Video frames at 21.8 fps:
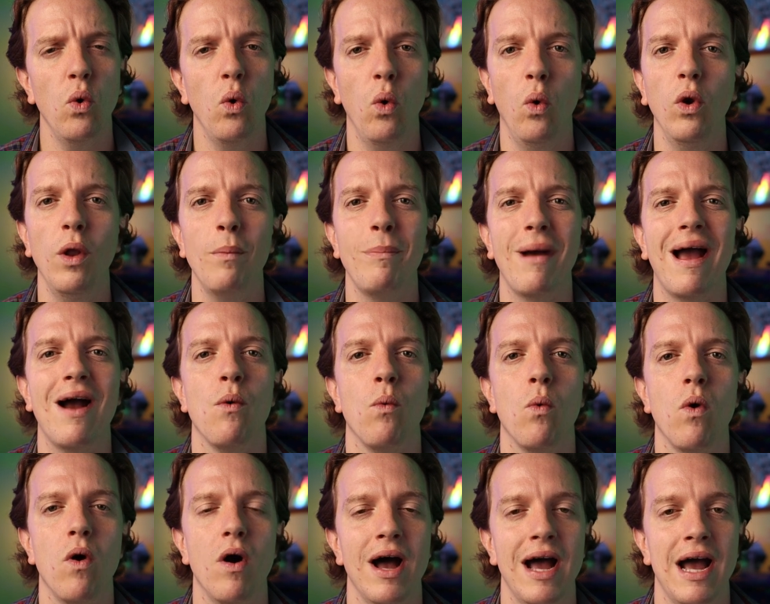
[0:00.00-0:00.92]
all about
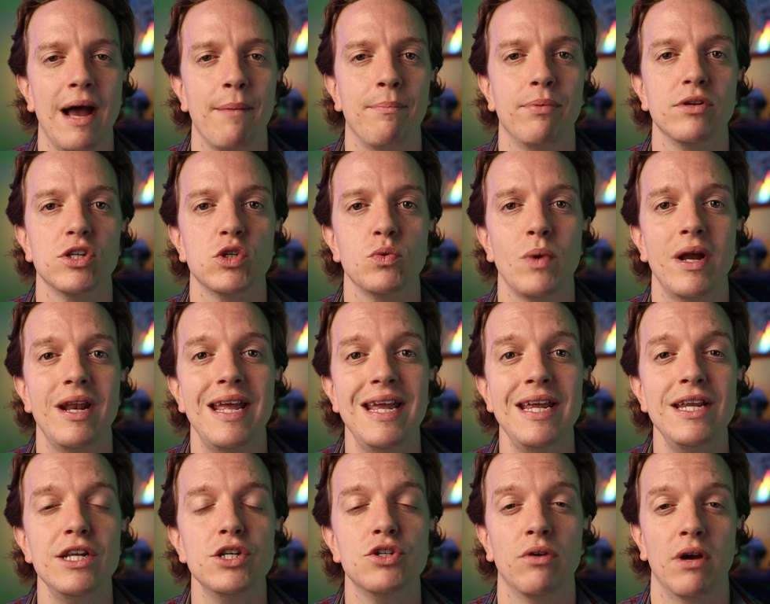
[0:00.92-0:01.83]
what happens when
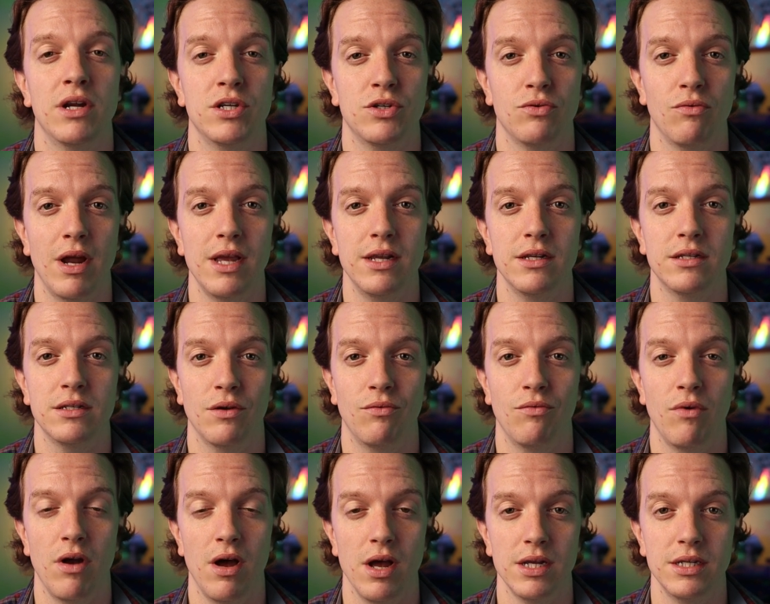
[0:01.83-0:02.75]
interest rates
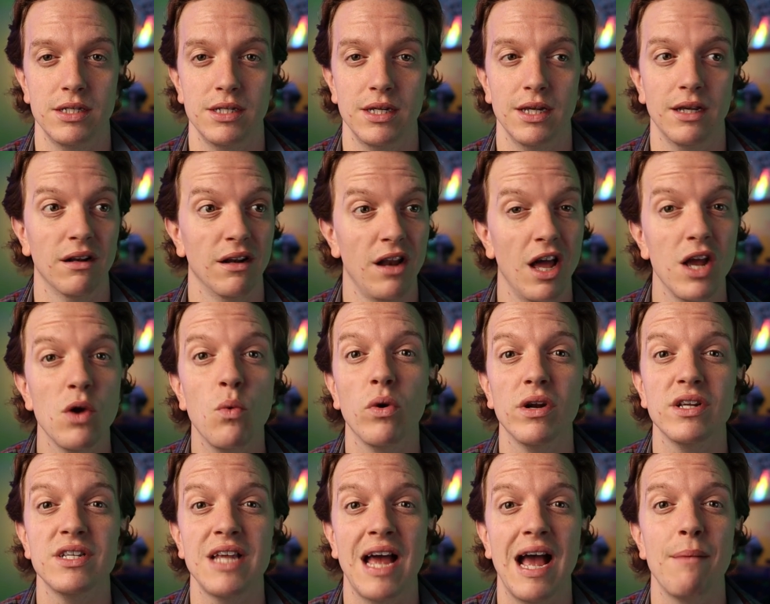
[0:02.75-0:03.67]
are rising, like
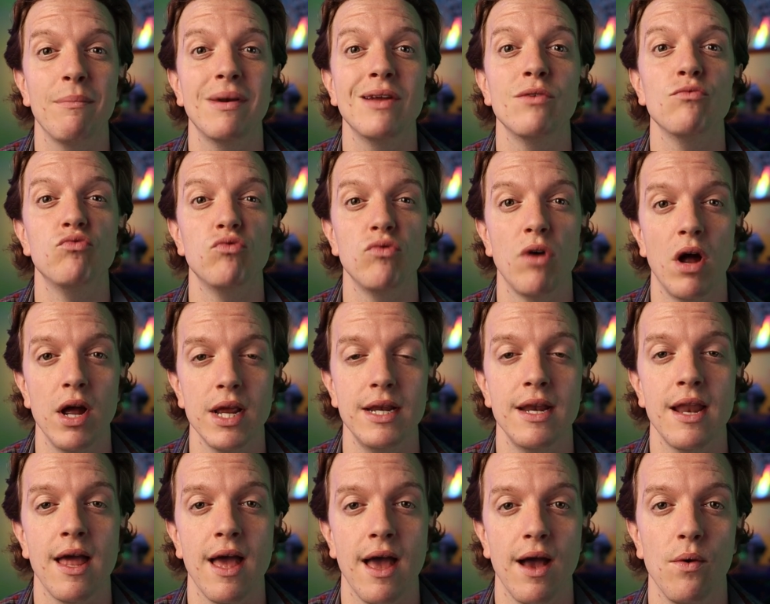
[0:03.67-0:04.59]
what is happening
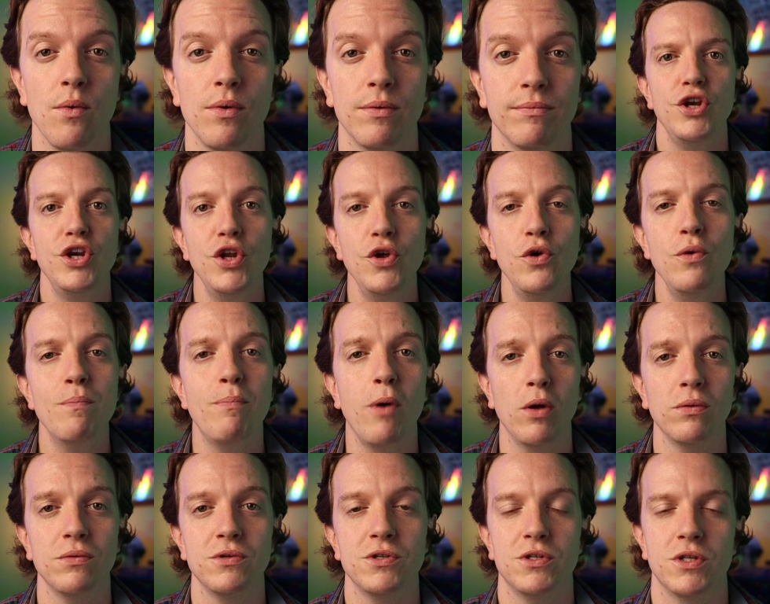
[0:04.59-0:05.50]
right now. New
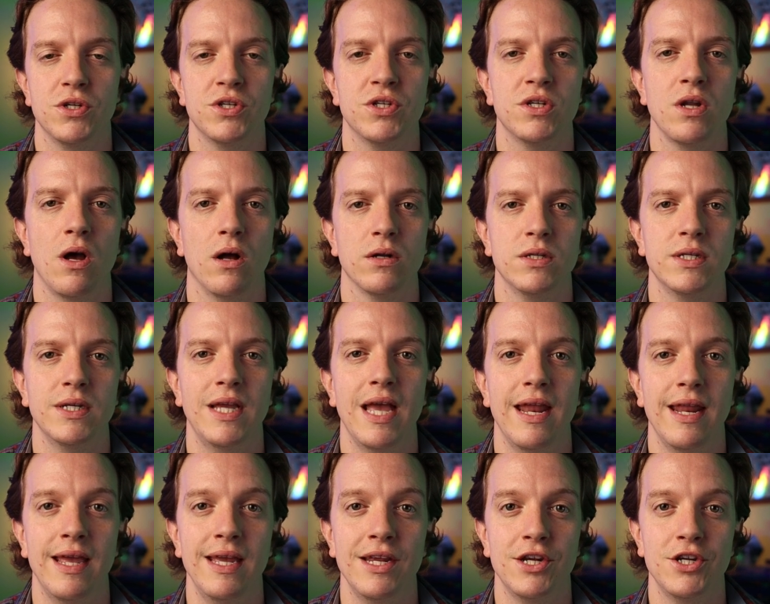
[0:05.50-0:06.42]
bonds that start to
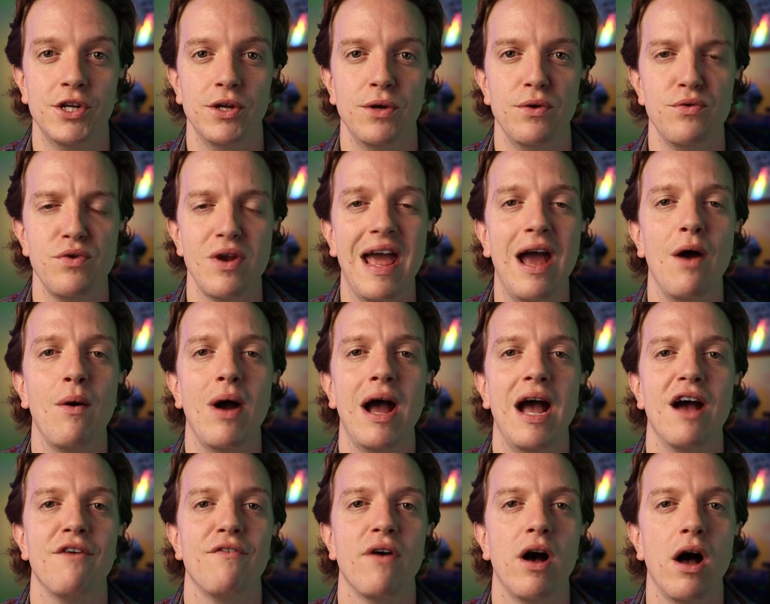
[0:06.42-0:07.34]
get issued now
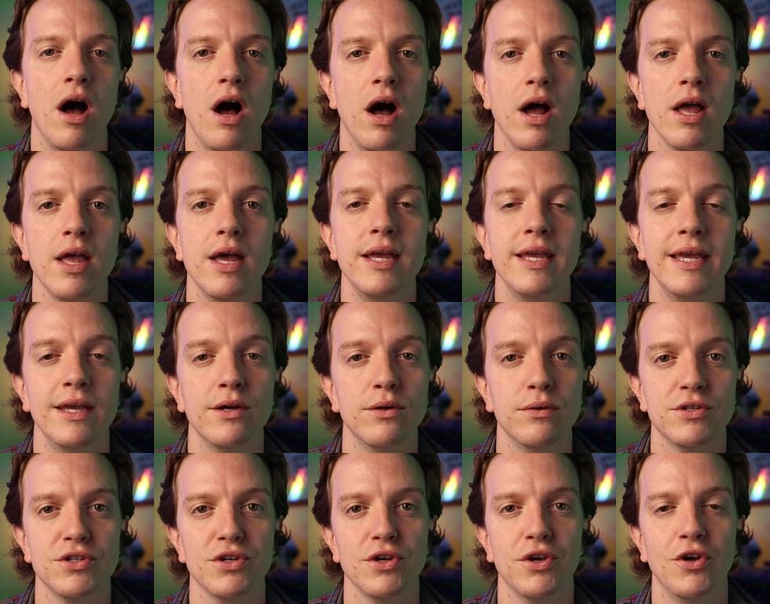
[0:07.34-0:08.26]
have higher
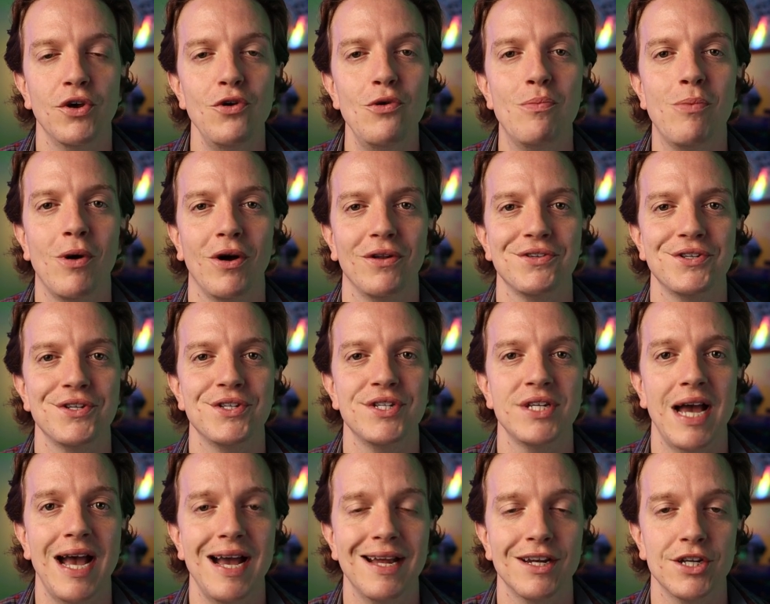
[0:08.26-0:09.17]
yields and coupons
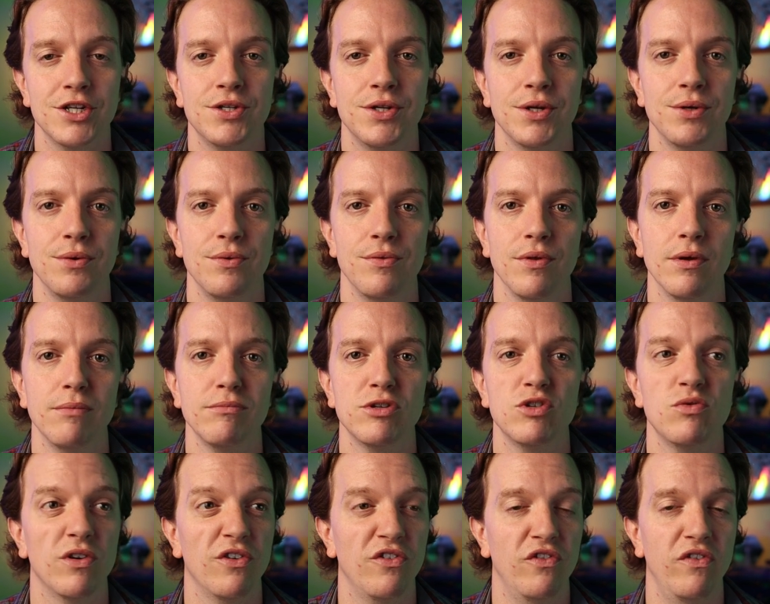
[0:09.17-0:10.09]
attached to them
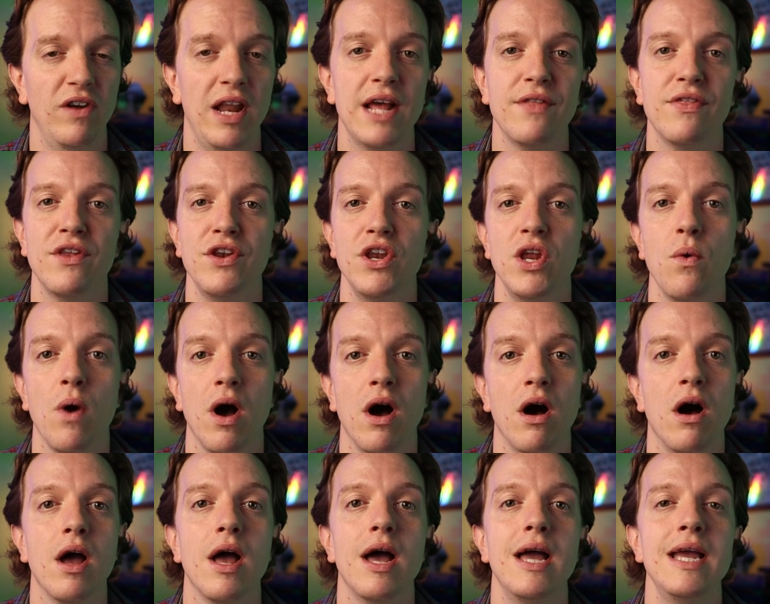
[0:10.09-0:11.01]
to reflect the new
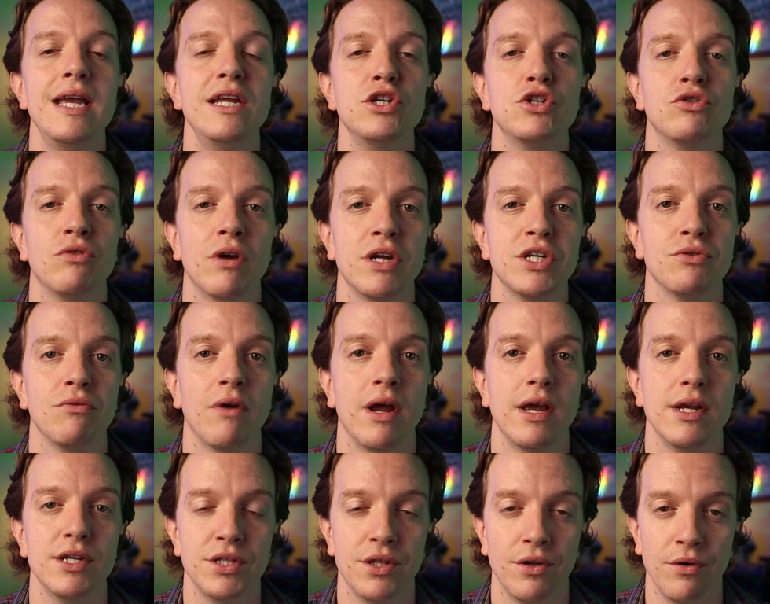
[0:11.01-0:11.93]
higher interest
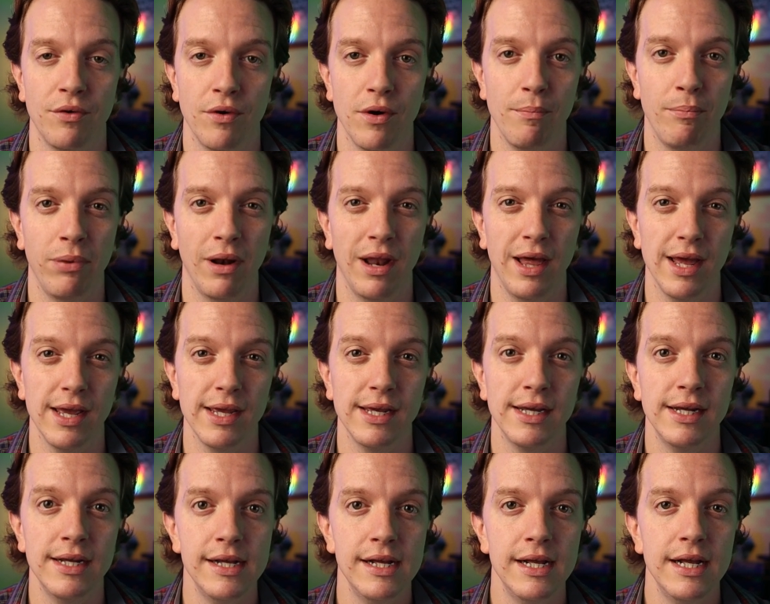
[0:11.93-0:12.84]
rates that are at play.